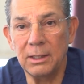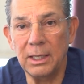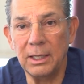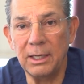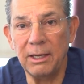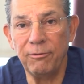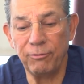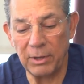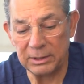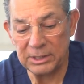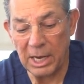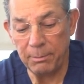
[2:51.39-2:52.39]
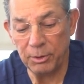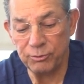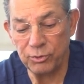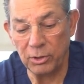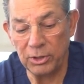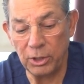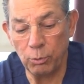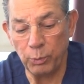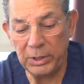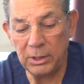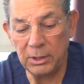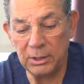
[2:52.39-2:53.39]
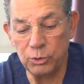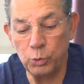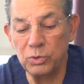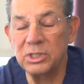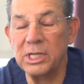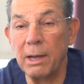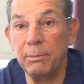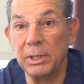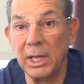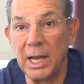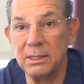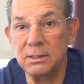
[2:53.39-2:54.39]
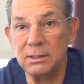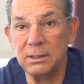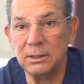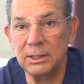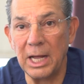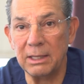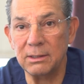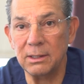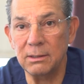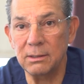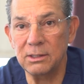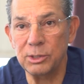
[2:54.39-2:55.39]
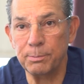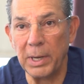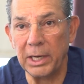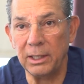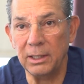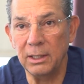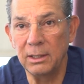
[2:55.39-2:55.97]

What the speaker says: if at time of surgery we need to stabilize that spine.